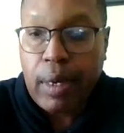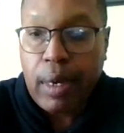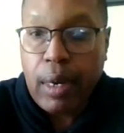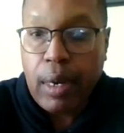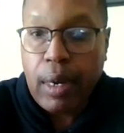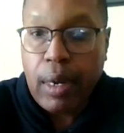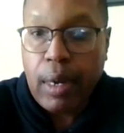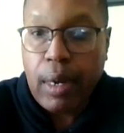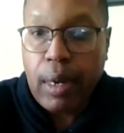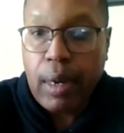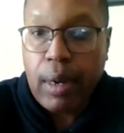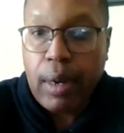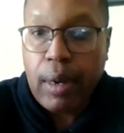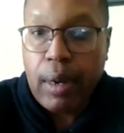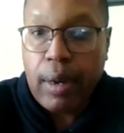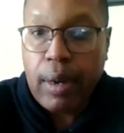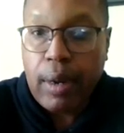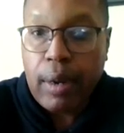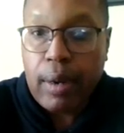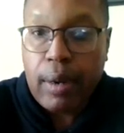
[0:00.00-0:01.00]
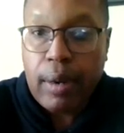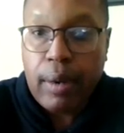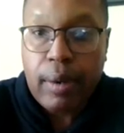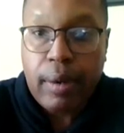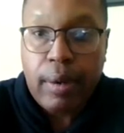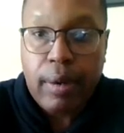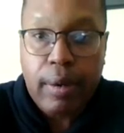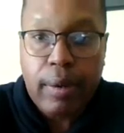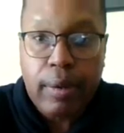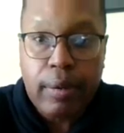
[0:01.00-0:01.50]

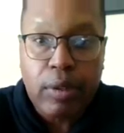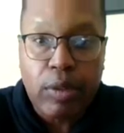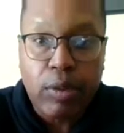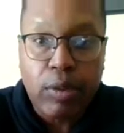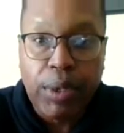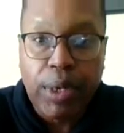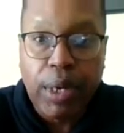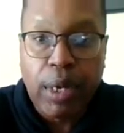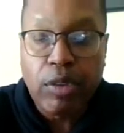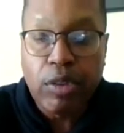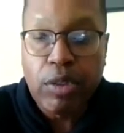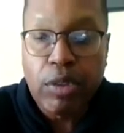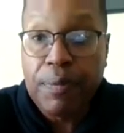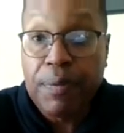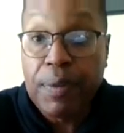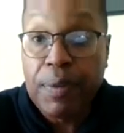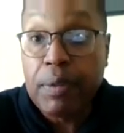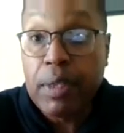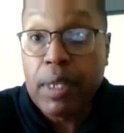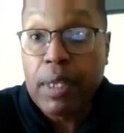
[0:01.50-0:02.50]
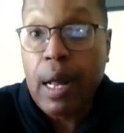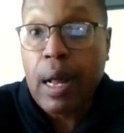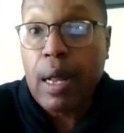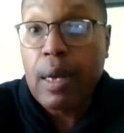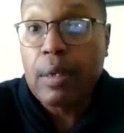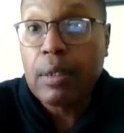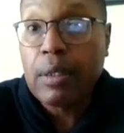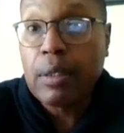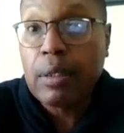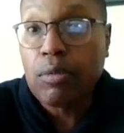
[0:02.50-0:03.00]

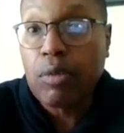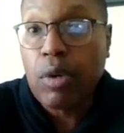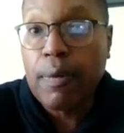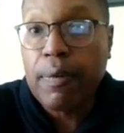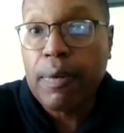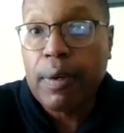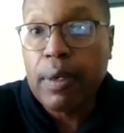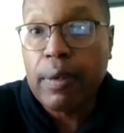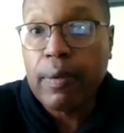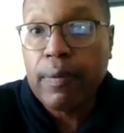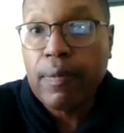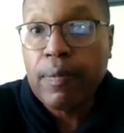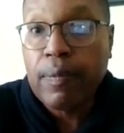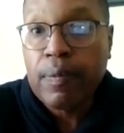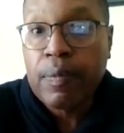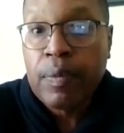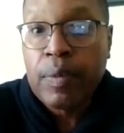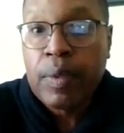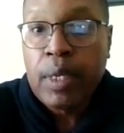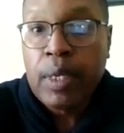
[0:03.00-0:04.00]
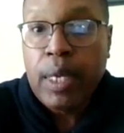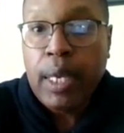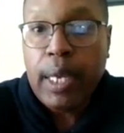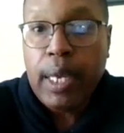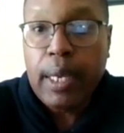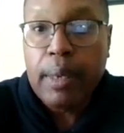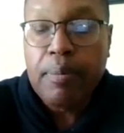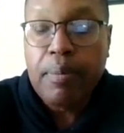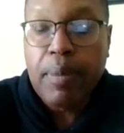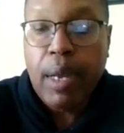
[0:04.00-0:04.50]
$350 roughly
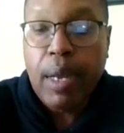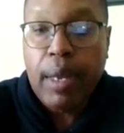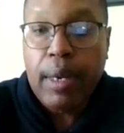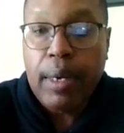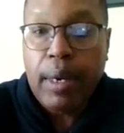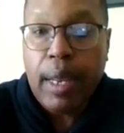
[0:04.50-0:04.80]
in